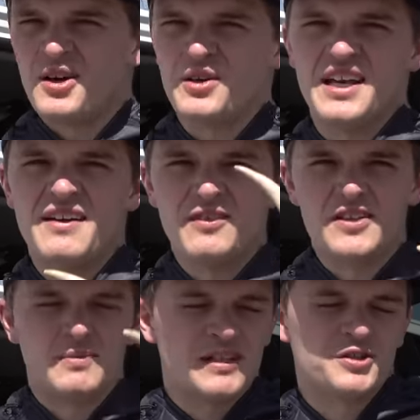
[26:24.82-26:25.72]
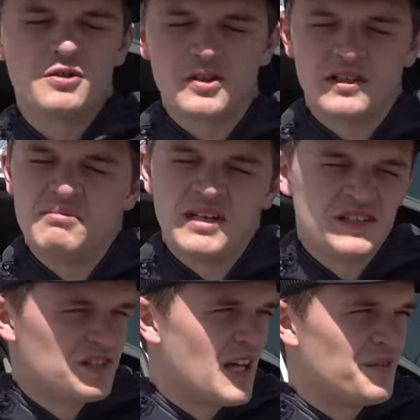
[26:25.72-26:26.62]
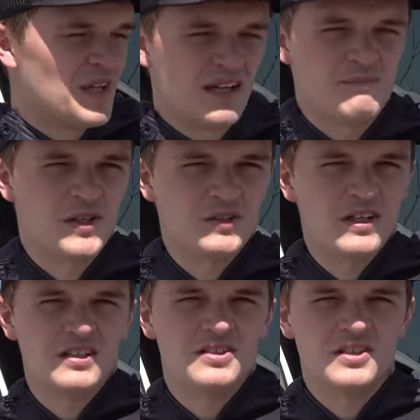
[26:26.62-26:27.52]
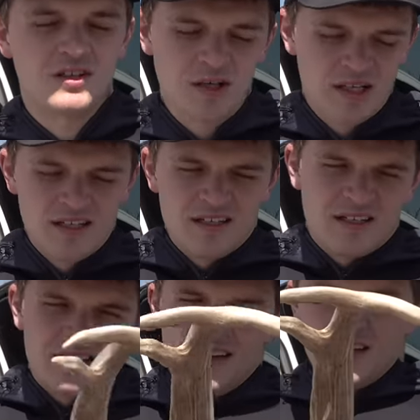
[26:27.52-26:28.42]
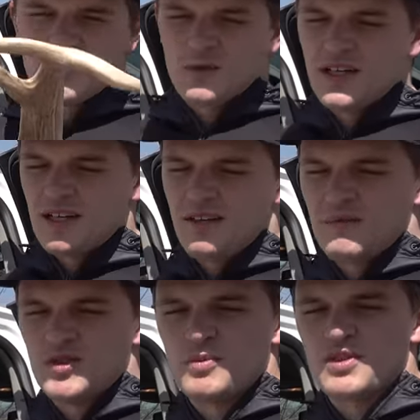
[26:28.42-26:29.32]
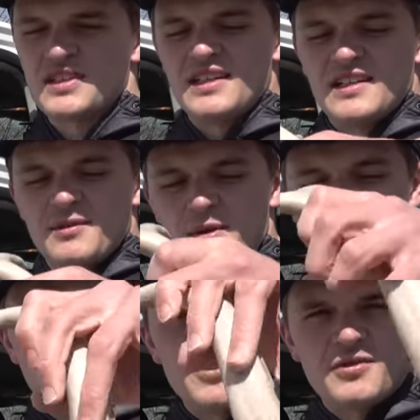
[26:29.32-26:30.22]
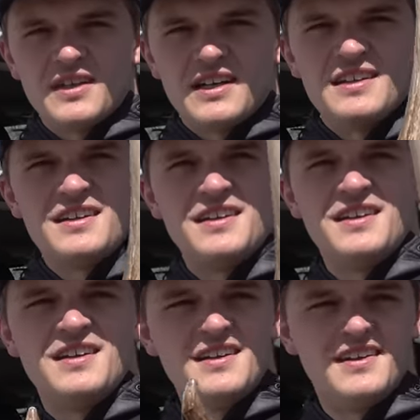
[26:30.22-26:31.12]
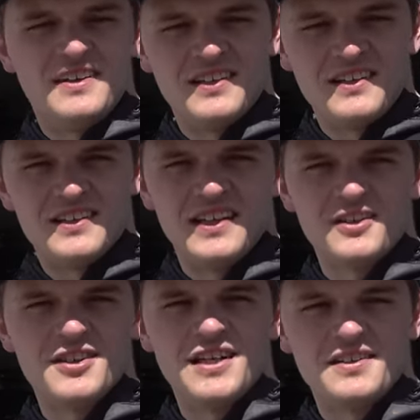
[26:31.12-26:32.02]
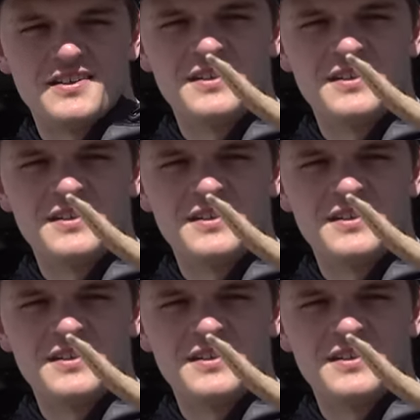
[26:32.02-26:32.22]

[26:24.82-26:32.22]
Already had done some extra looking, but just haven't had much luck. So either way, I'm super excited that we were able to find that great